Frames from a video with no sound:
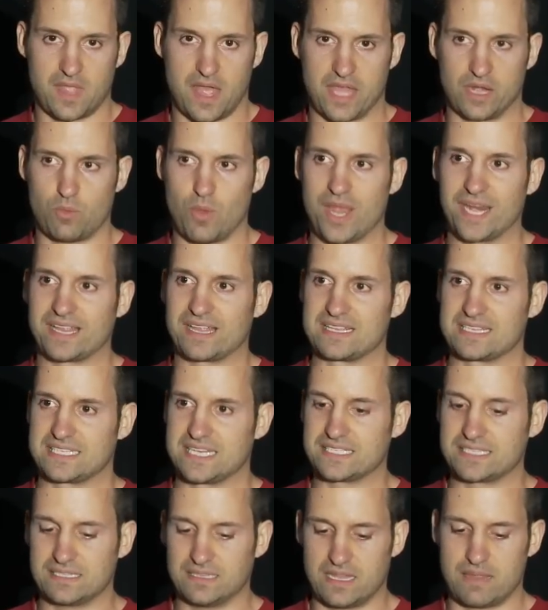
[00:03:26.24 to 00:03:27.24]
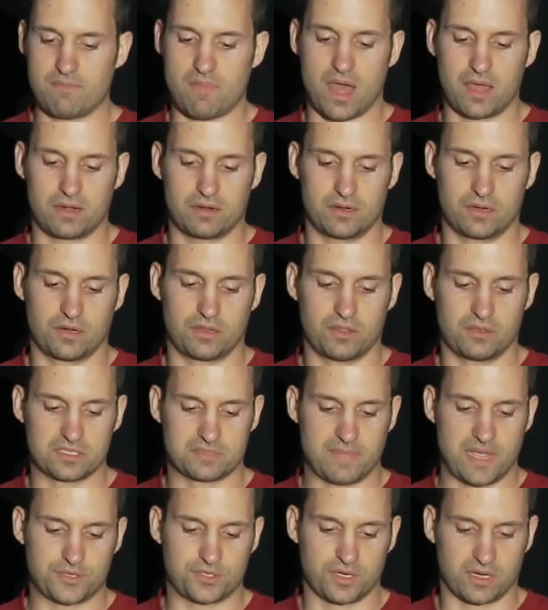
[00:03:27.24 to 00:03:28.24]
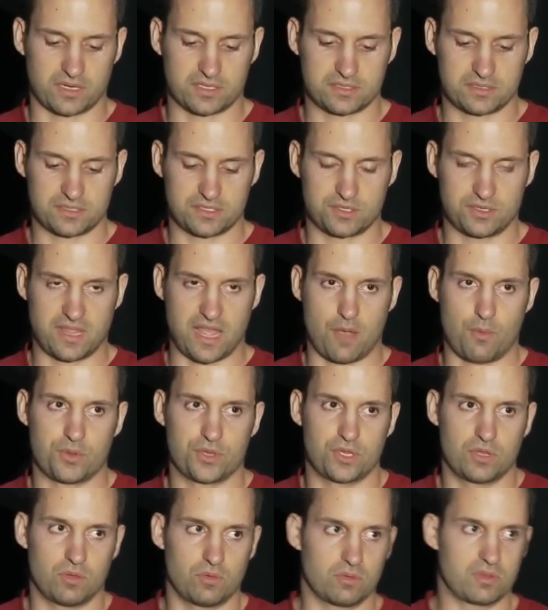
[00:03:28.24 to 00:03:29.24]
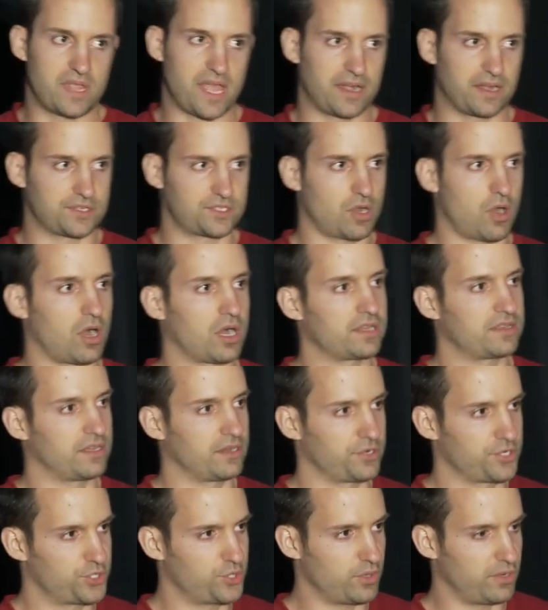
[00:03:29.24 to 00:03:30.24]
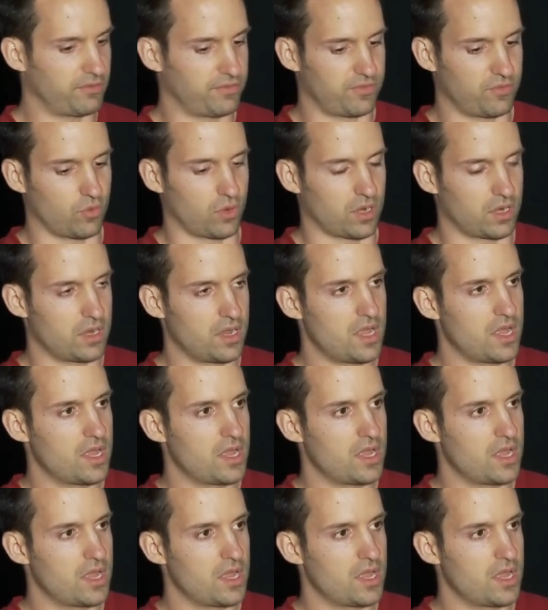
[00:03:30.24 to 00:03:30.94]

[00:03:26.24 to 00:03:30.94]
and a way to consistently monitor those metrics so that when you get a target that you're shooting for,